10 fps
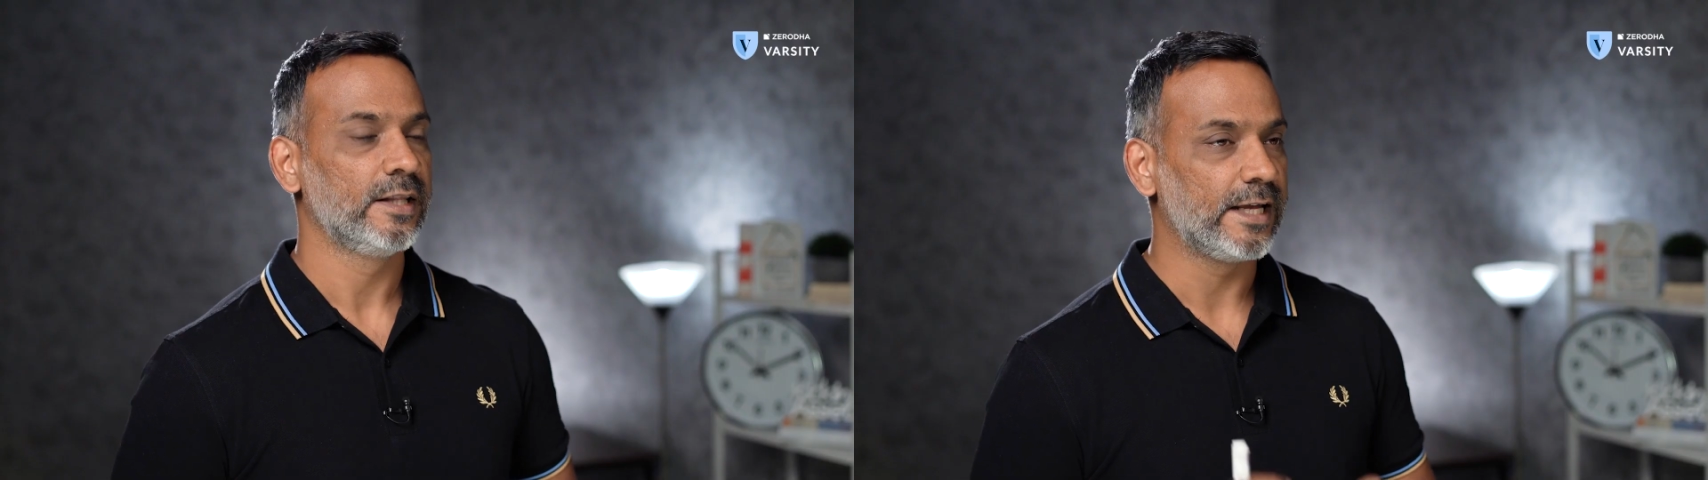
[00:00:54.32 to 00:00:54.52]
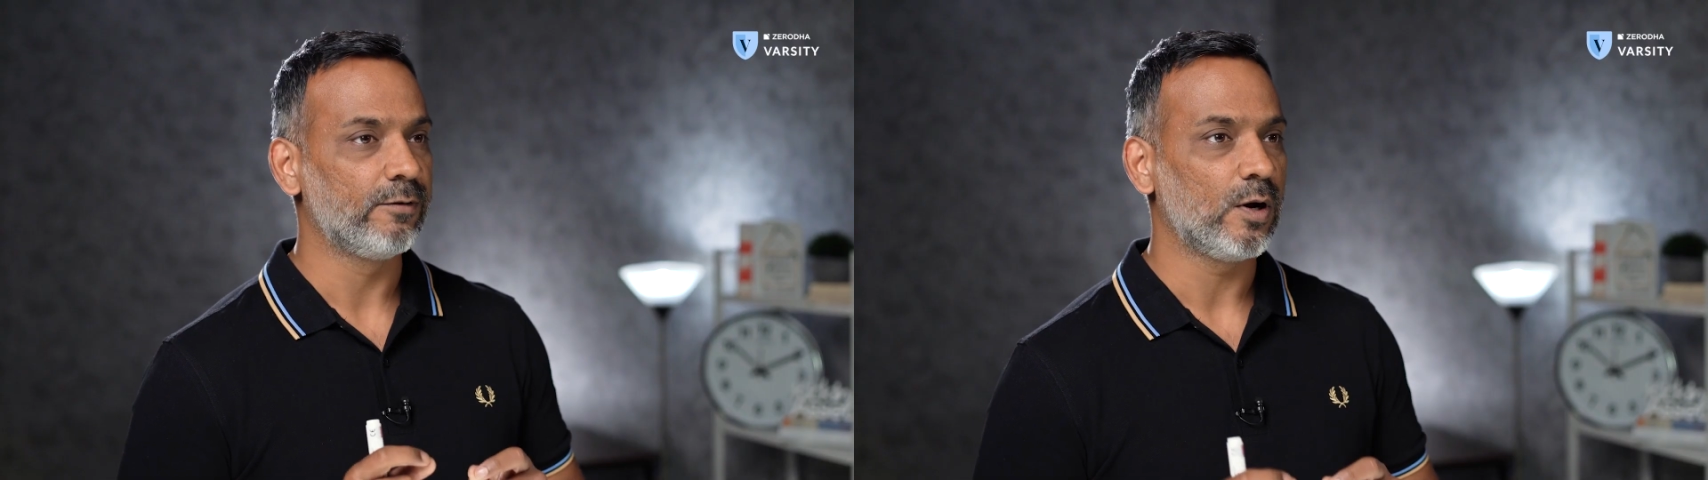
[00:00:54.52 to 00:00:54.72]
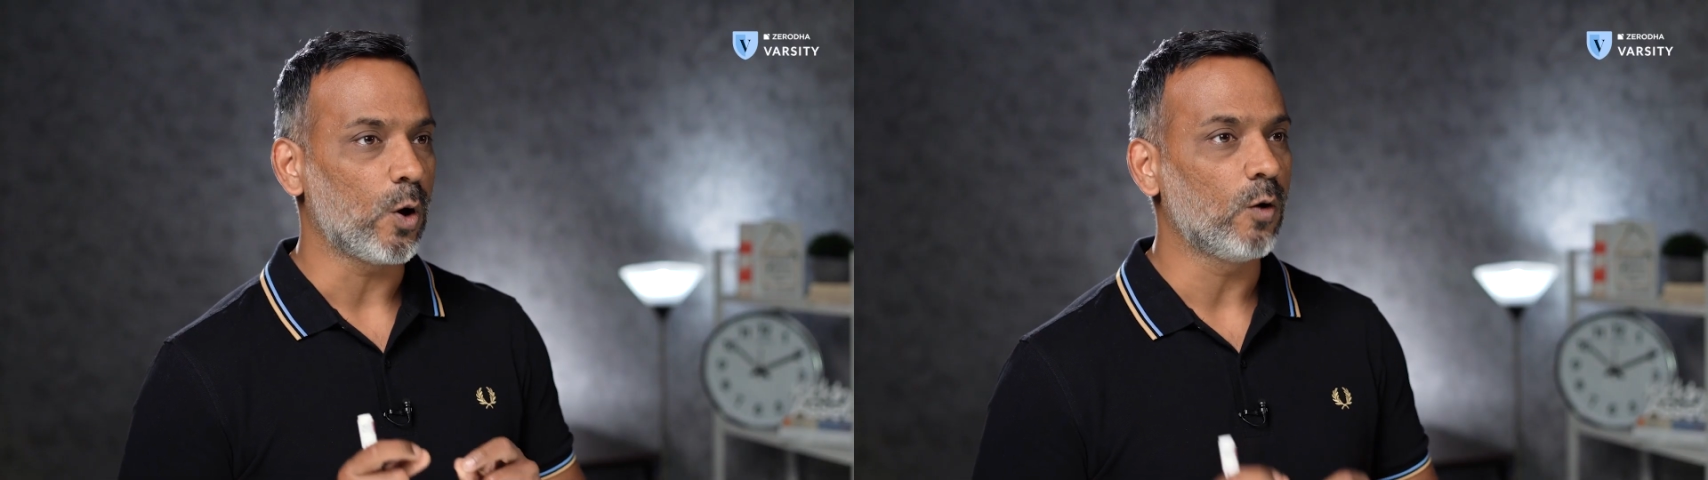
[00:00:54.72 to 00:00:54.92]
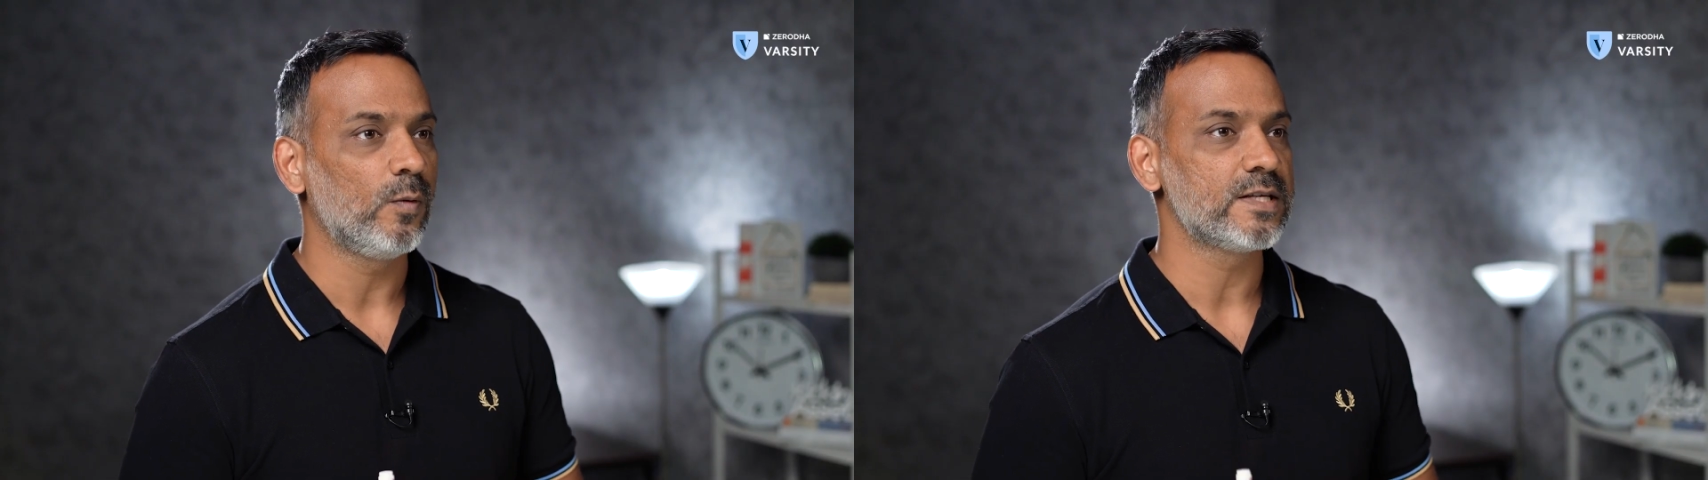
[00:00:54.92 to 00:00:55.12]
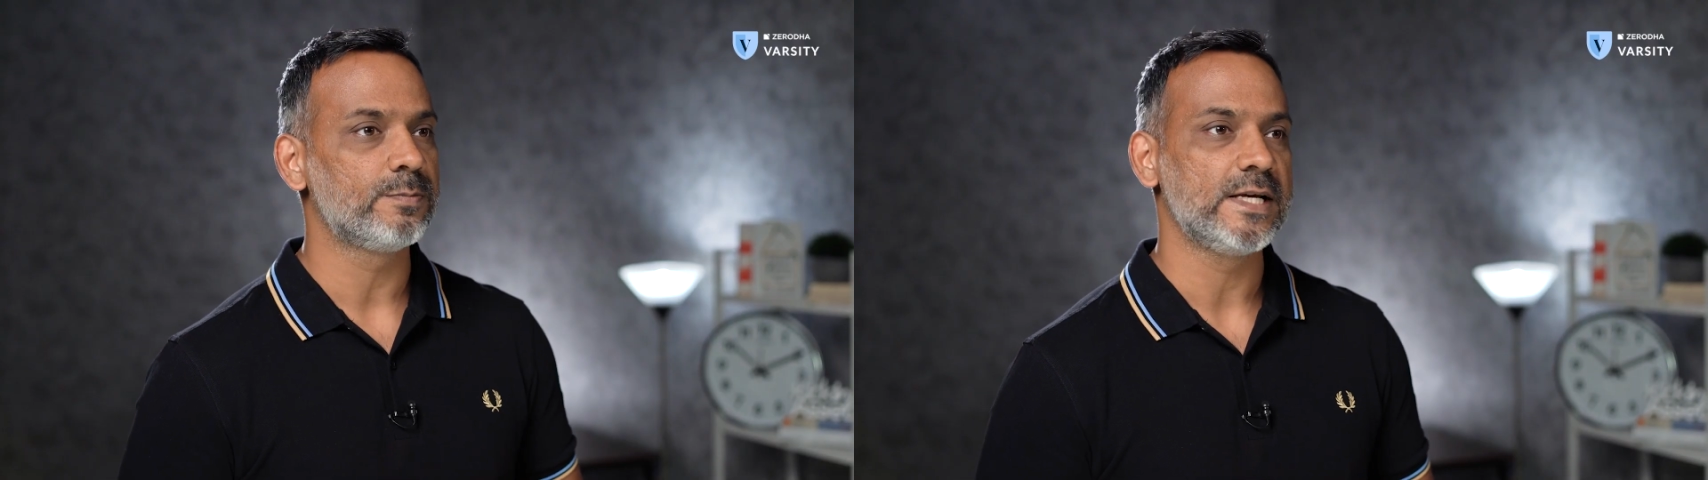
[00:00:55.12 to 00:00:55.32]
There will
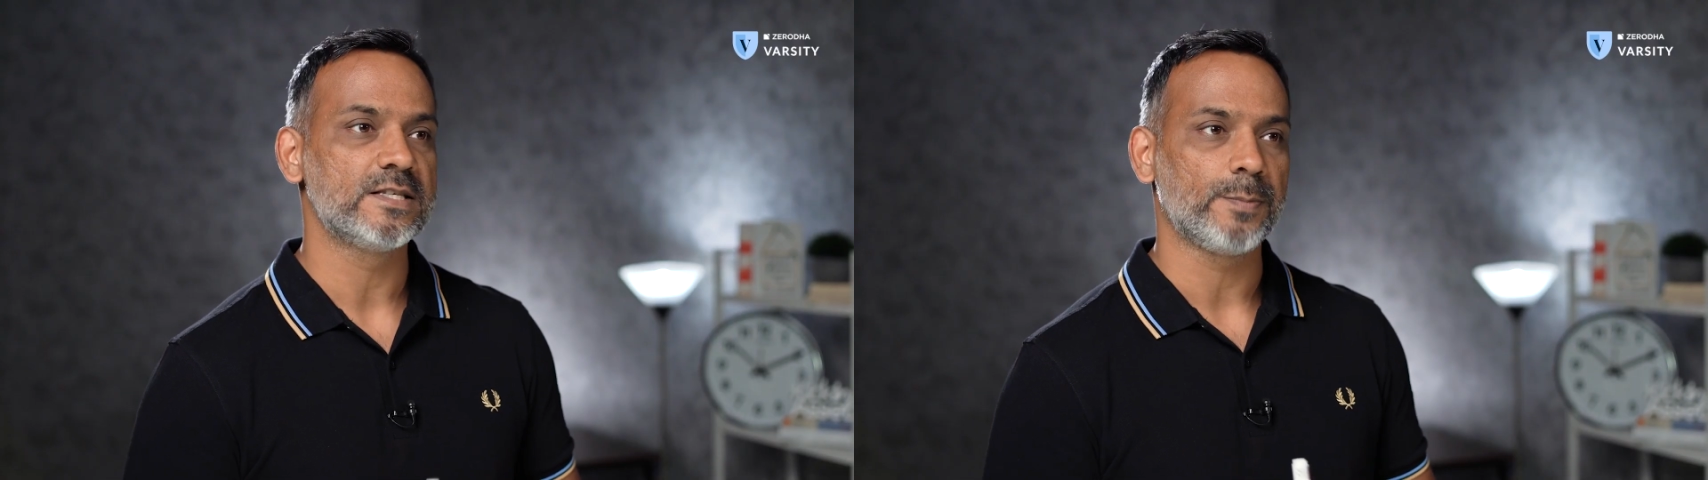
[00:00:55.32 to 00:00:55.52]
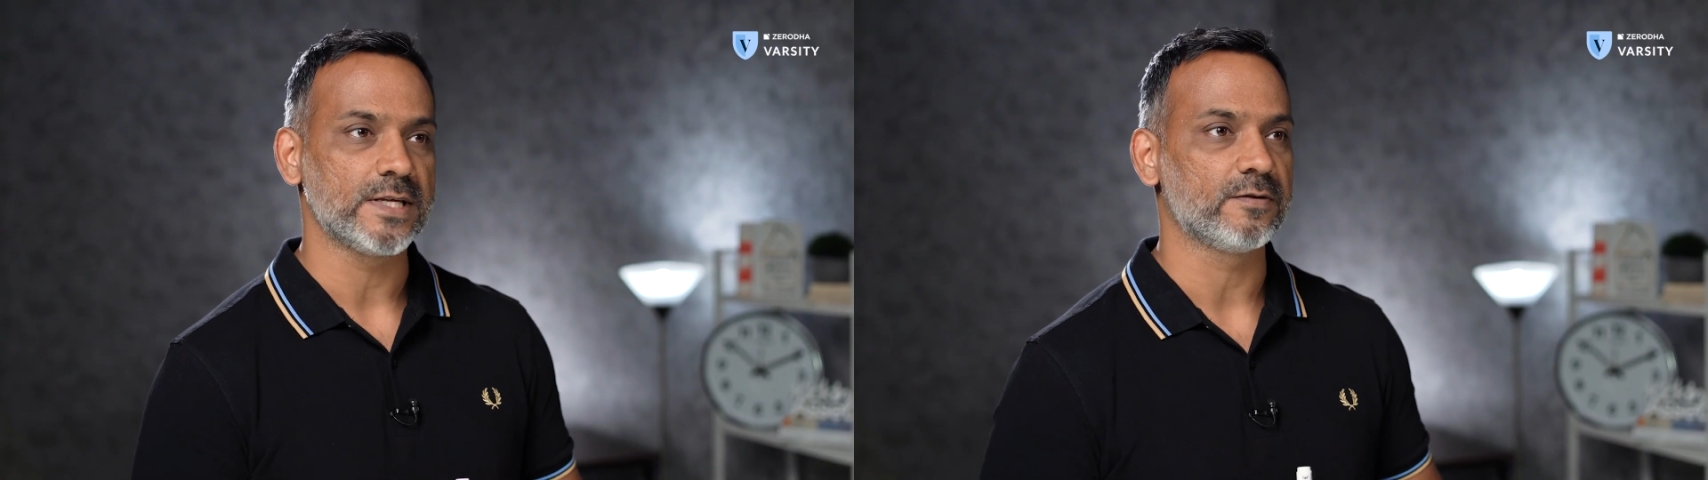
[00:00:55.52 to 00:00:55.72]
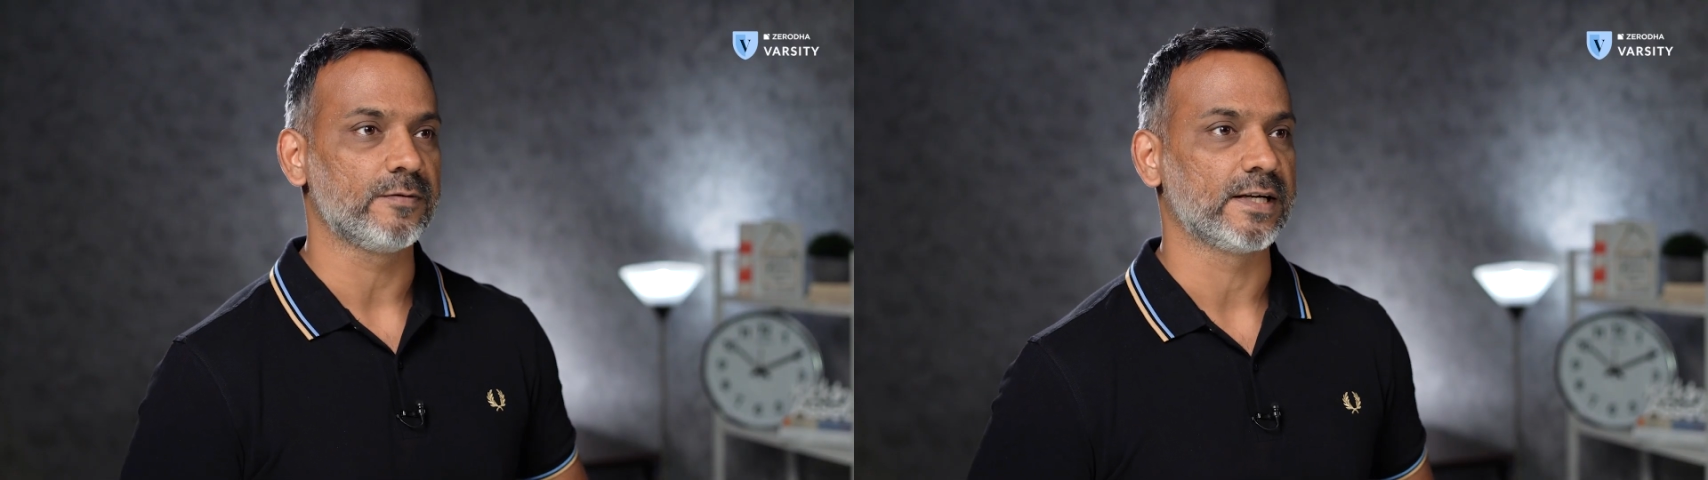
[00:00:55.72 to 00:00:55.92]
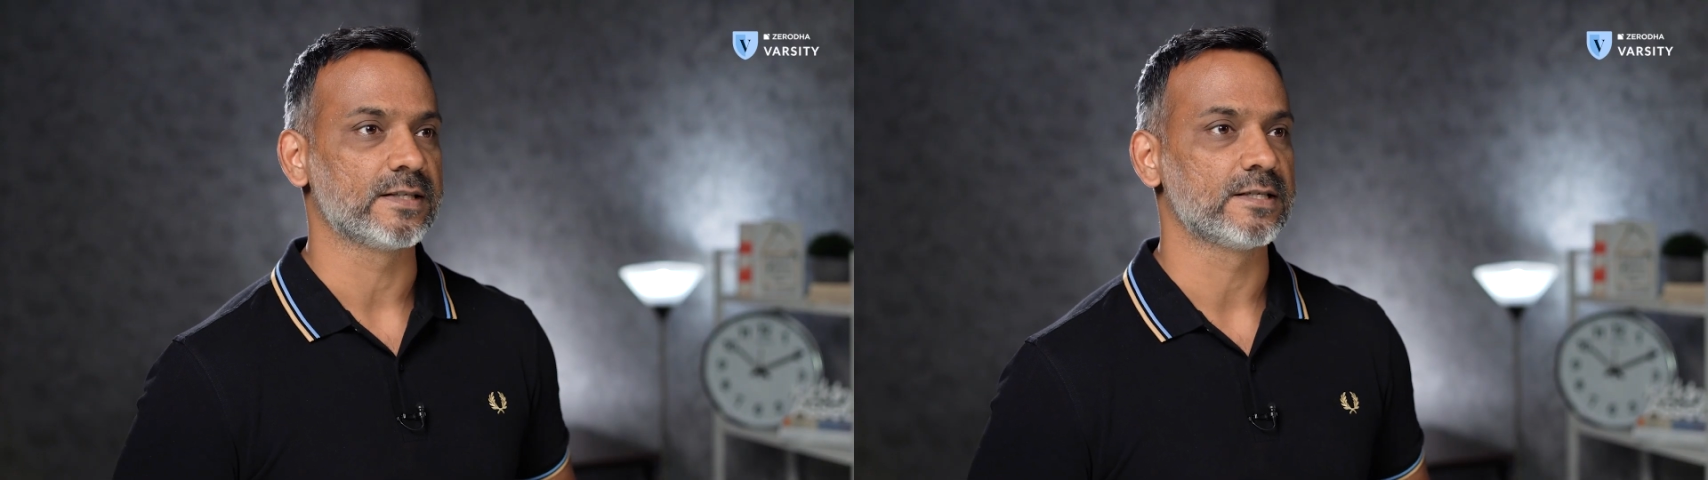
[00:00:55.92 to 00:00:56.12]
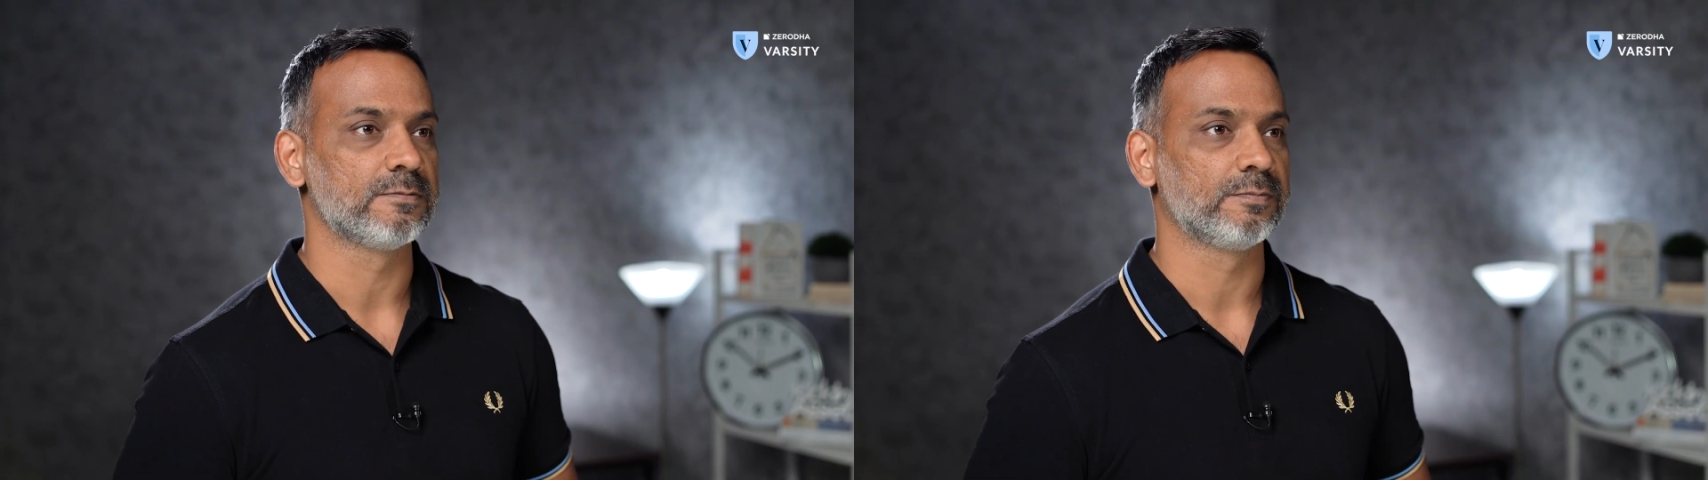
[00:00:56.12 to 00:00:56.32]
always be specifics.